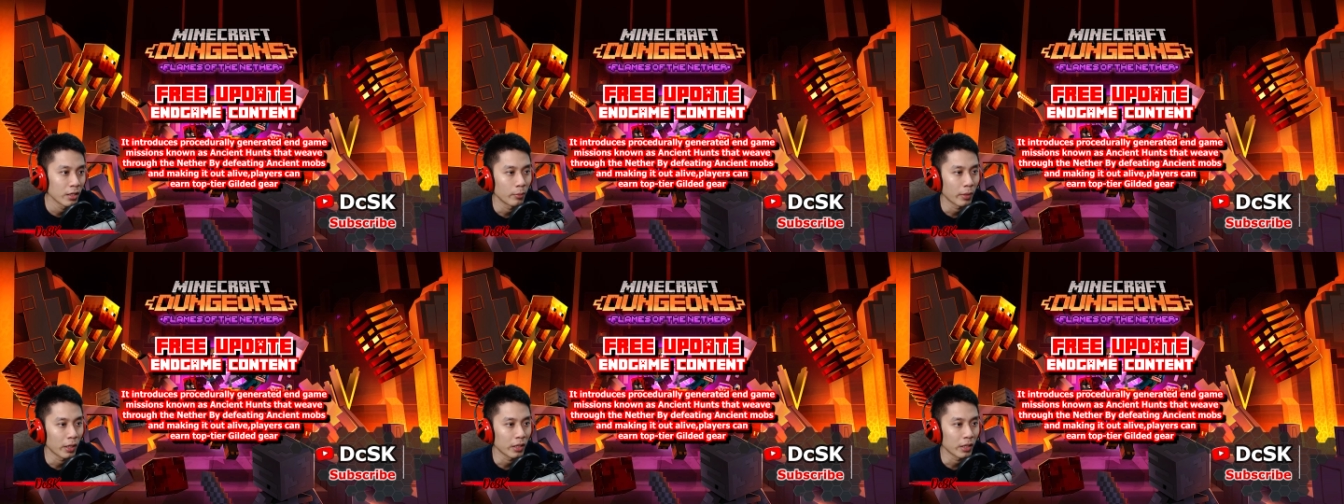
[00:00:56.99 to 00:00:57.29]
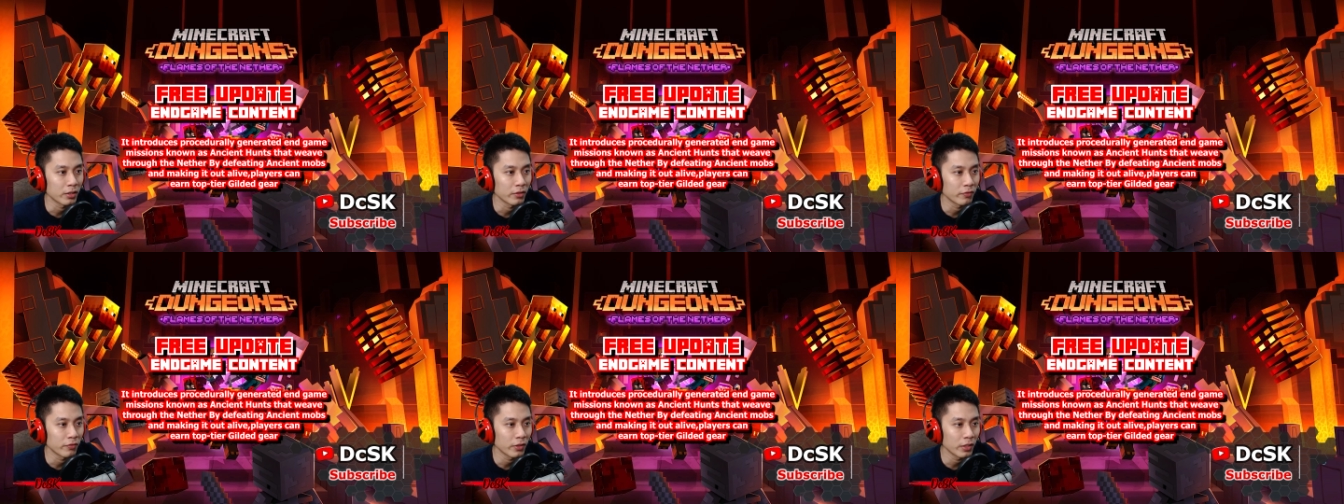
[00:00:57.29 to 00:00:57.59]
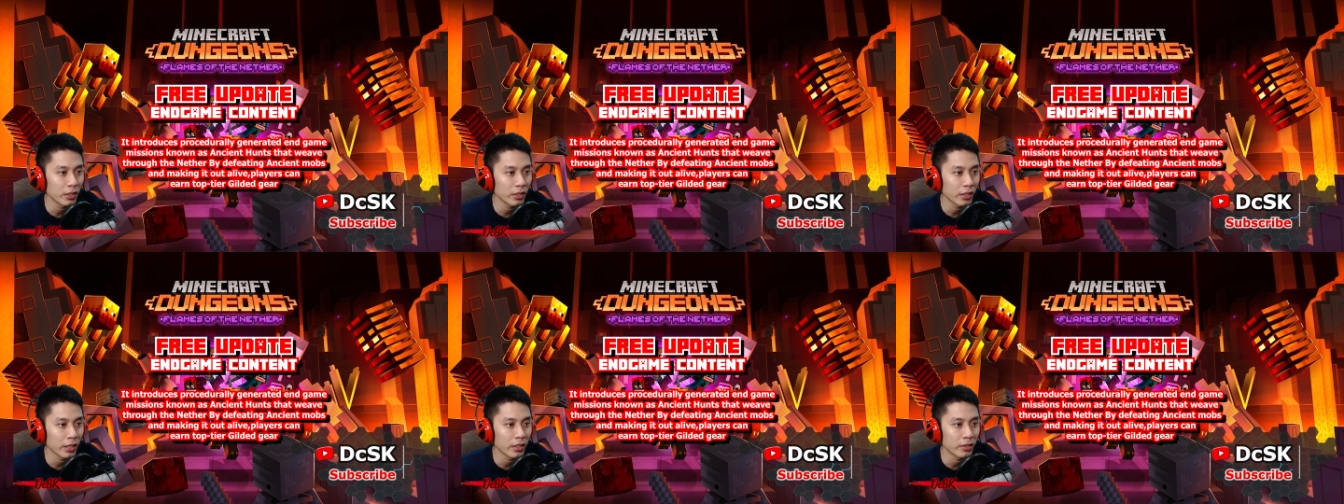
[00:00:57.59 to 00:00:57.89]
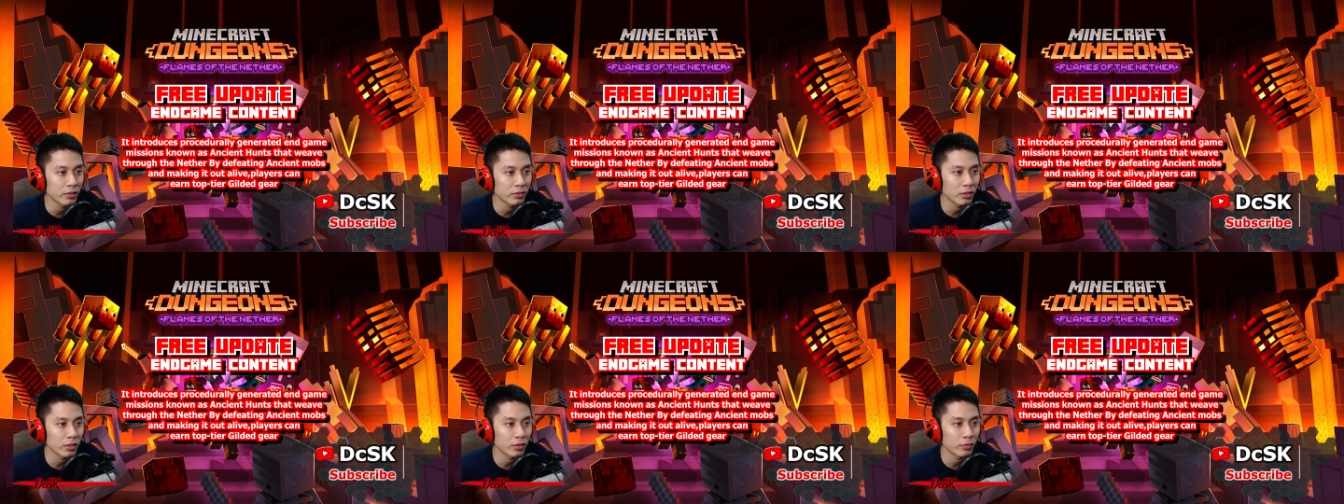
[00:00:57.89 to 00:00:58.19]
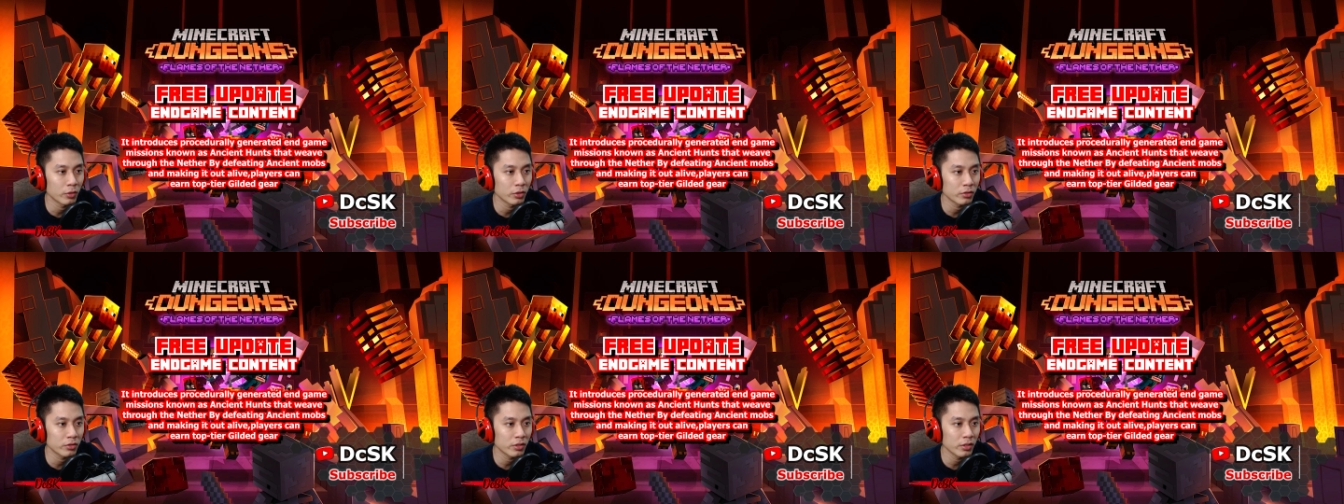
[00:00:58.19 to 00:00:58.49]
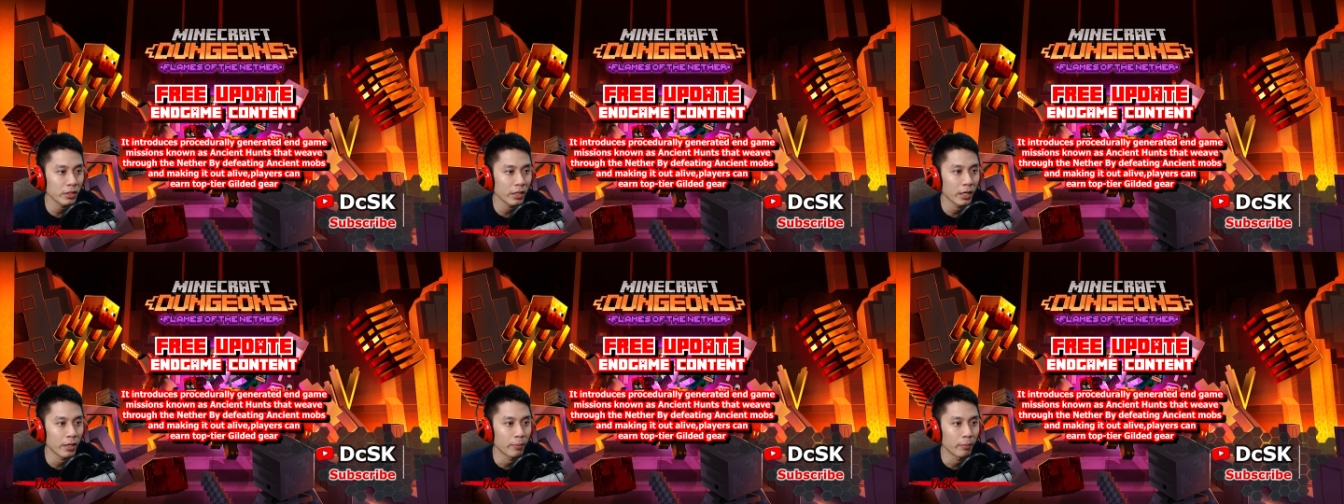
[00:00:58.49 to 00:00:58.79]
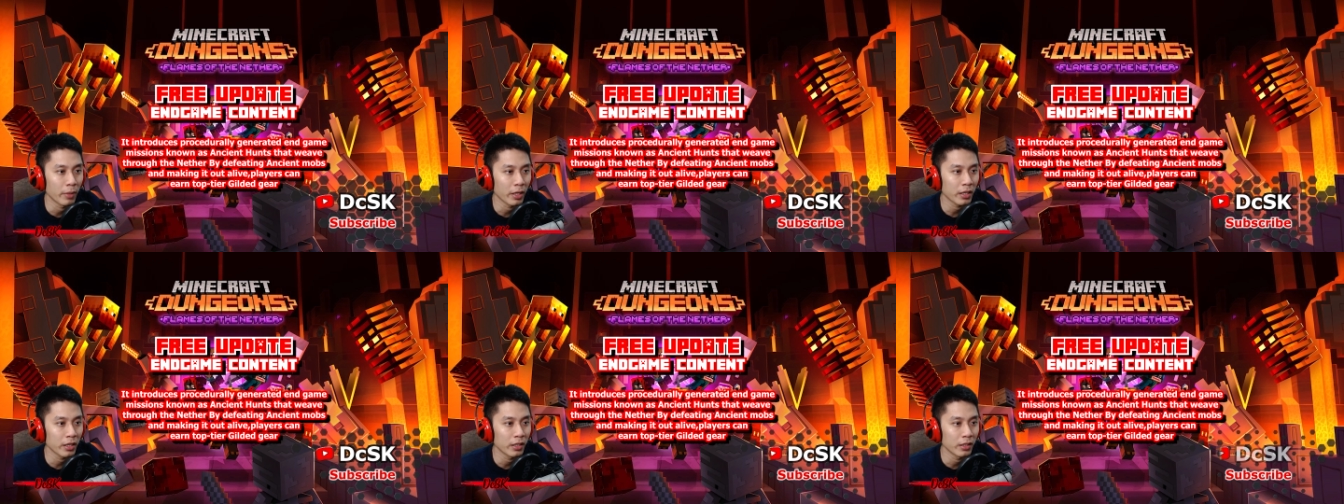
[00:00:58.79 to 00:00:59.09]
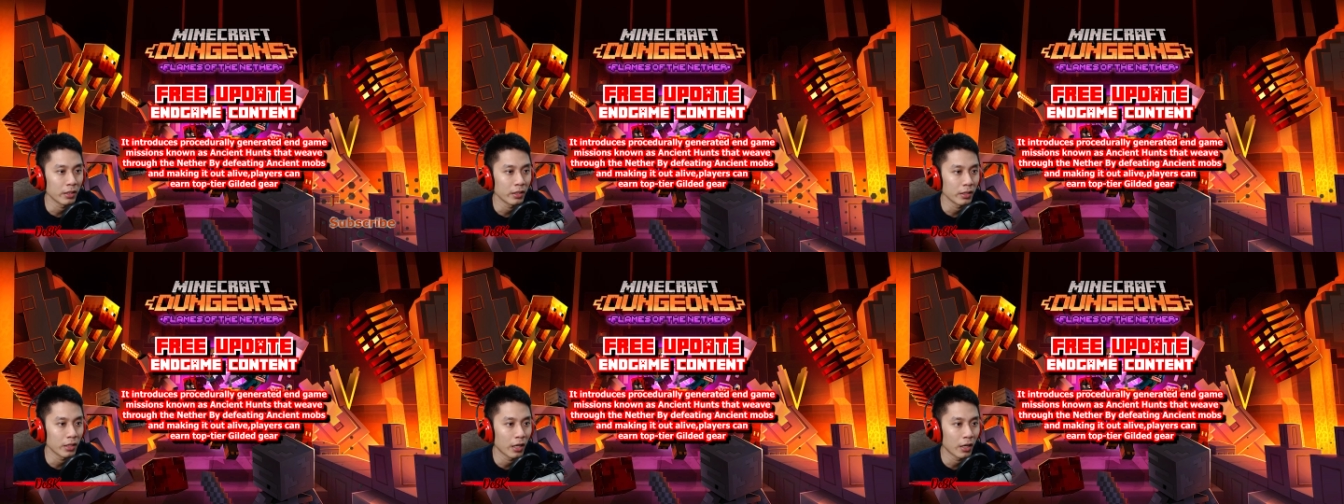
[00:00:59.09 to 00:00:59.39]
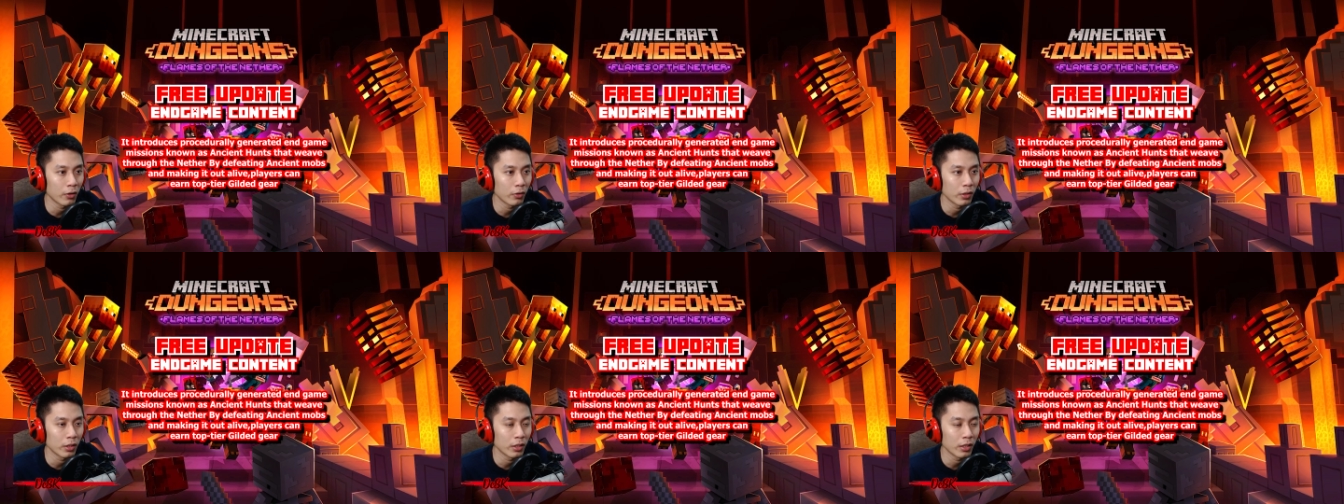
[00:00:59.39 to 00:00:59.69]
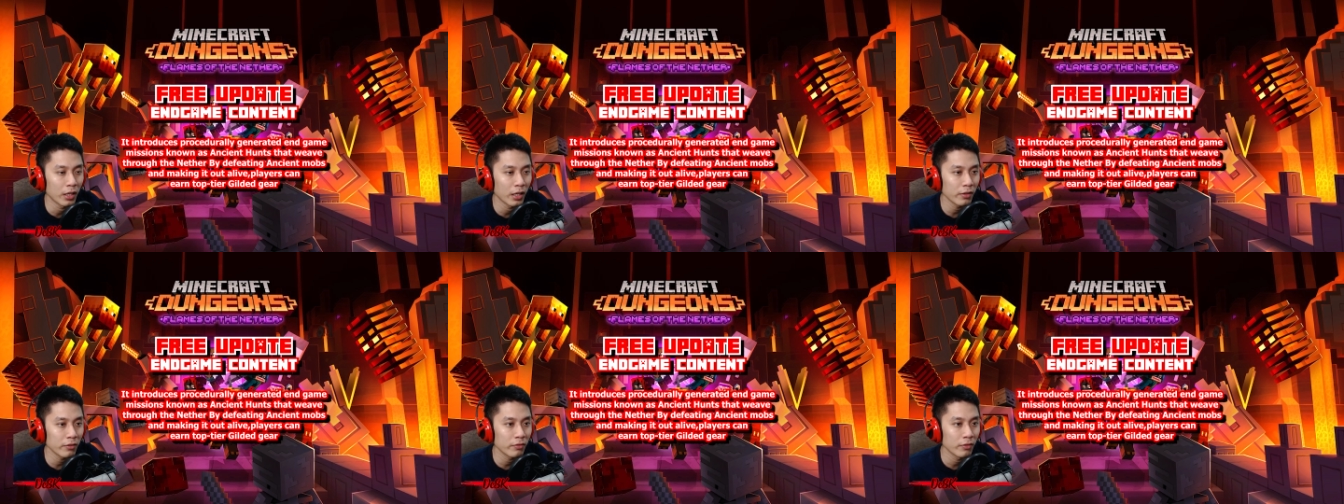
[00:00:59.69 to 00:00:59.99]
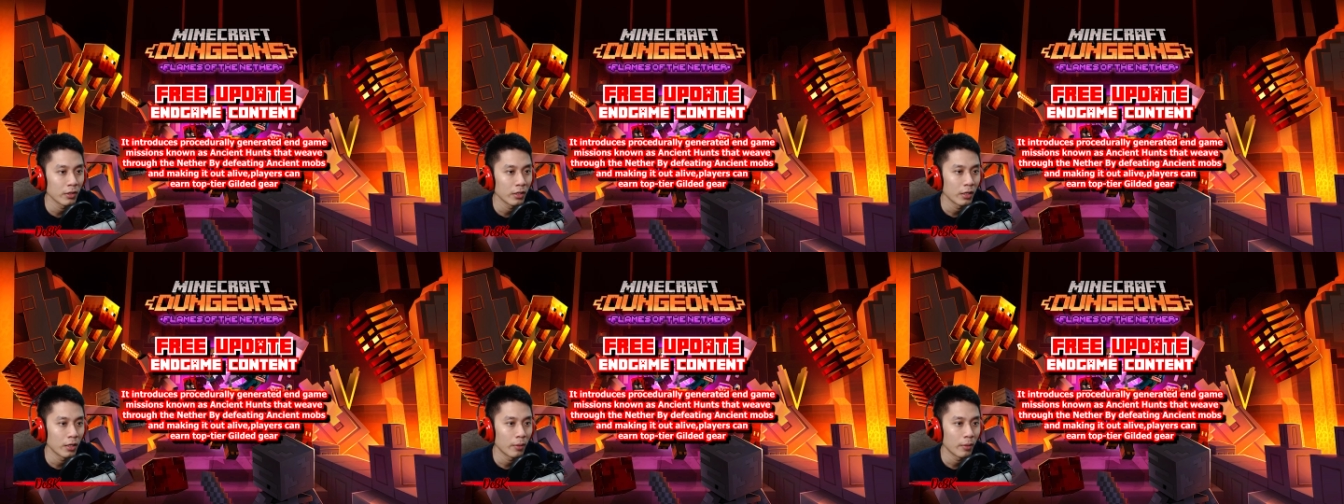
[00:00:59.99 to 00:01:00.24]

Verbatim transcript: By defeating ancient monster and making it out alive,